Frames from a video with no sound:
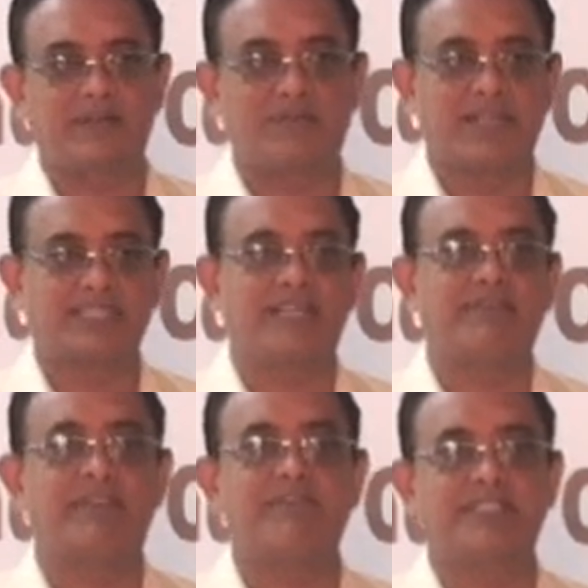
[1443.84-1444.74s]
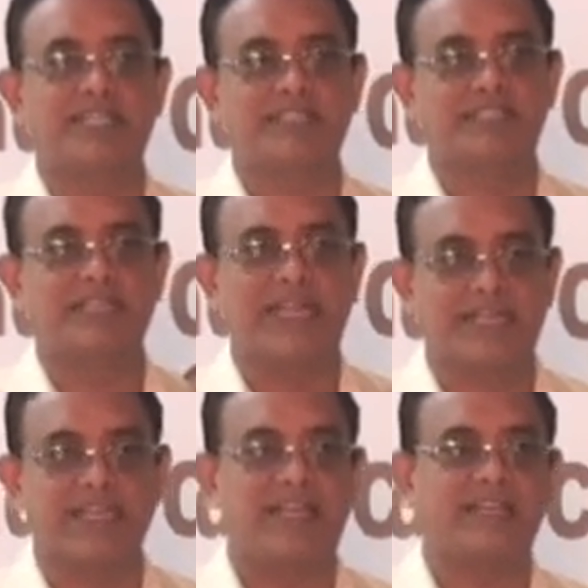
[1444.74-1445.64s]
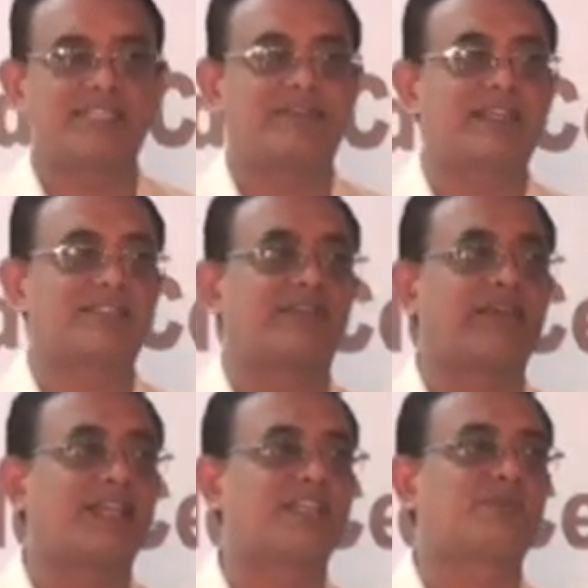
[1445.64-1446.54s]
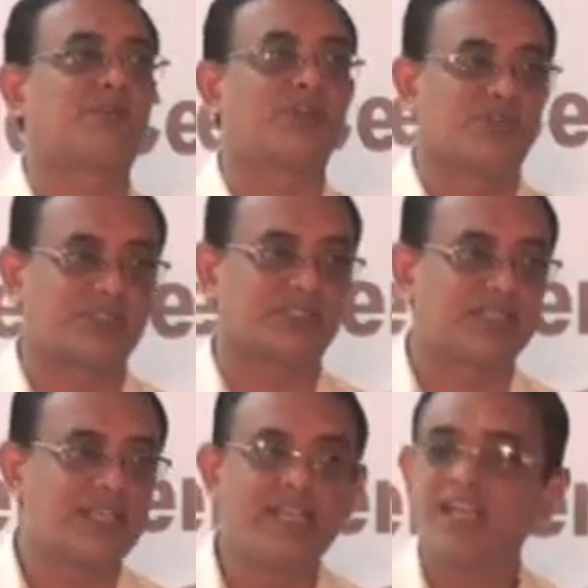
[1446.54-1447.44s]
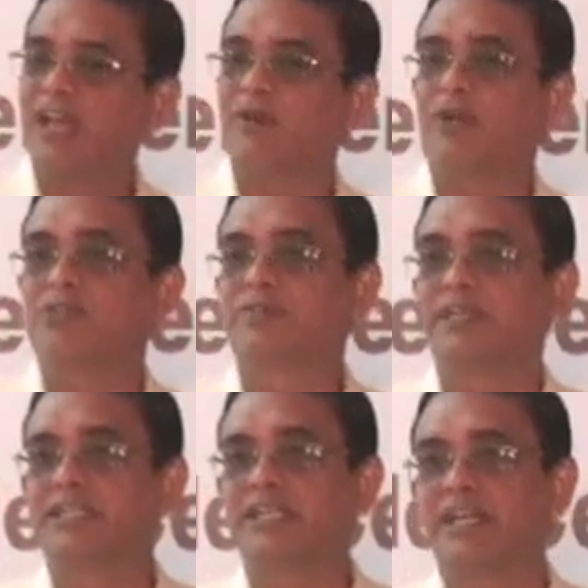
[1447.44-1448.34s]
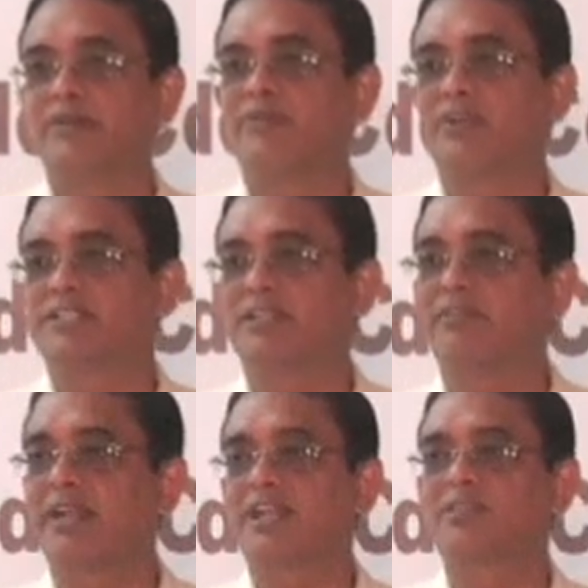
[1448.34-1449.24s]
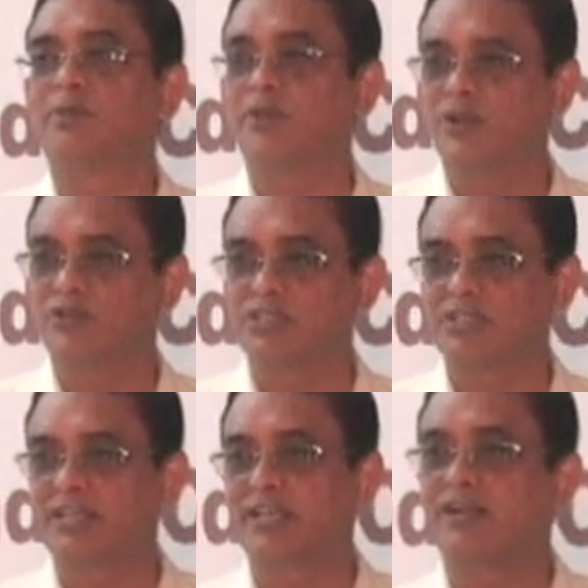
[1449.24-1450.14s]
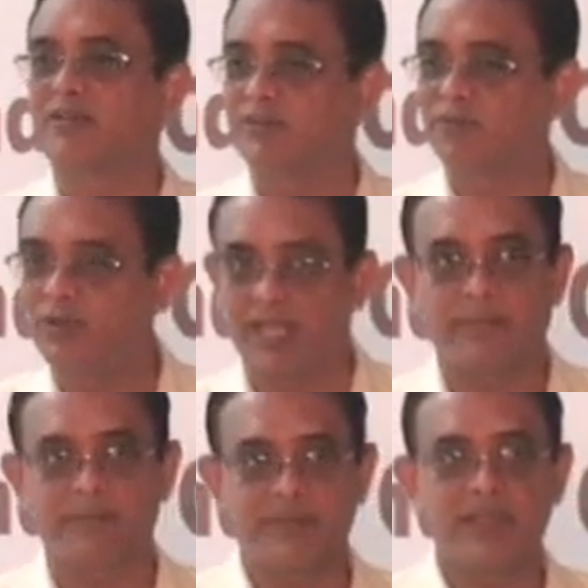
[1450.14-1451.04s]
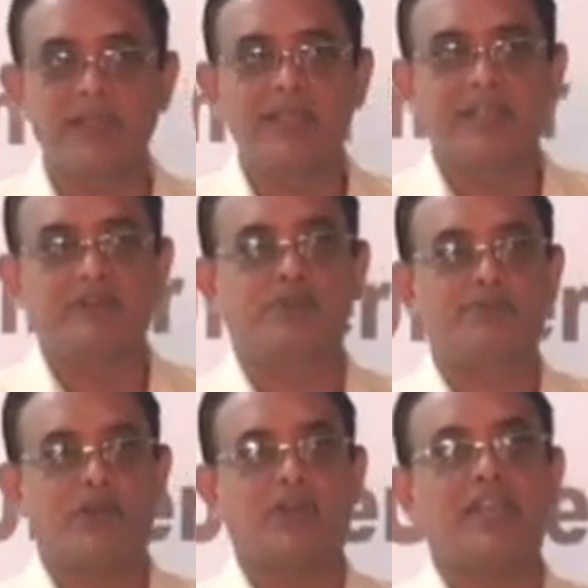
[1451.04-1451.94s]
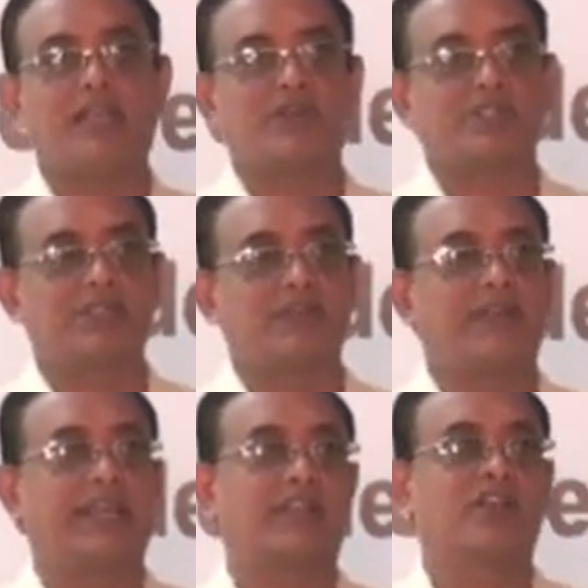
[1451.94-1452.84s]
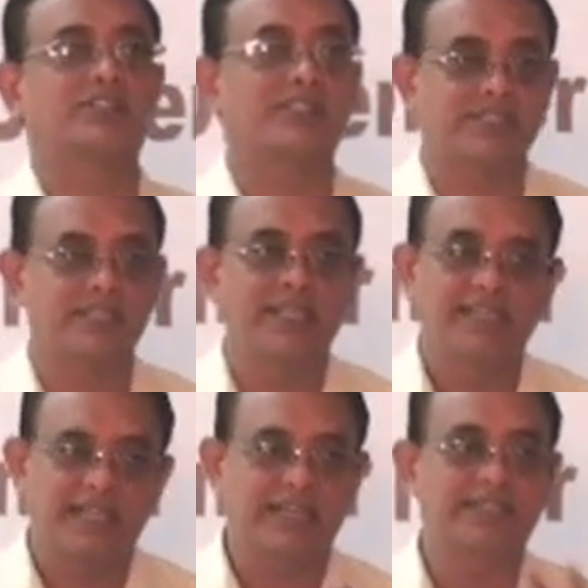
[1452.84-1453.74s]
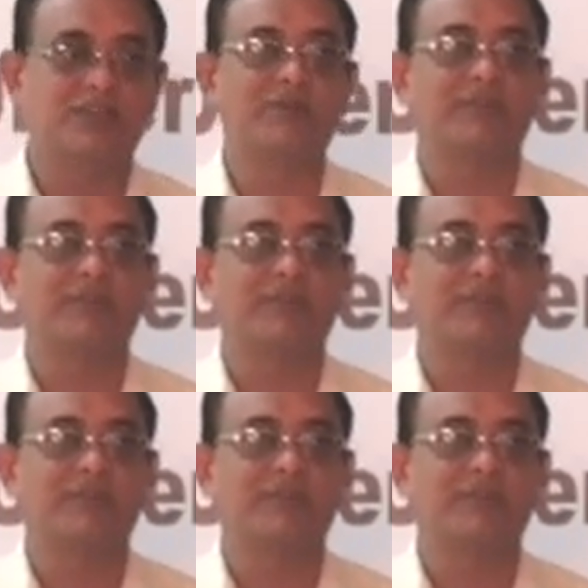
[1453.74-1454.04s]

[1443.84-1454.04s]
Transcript: reflex, and when we checked his neck, he had severe cervical spondylosis, and once we treated him for his cervical spondylosis, he recovered fully. It was purely a question of diagnosis. There is no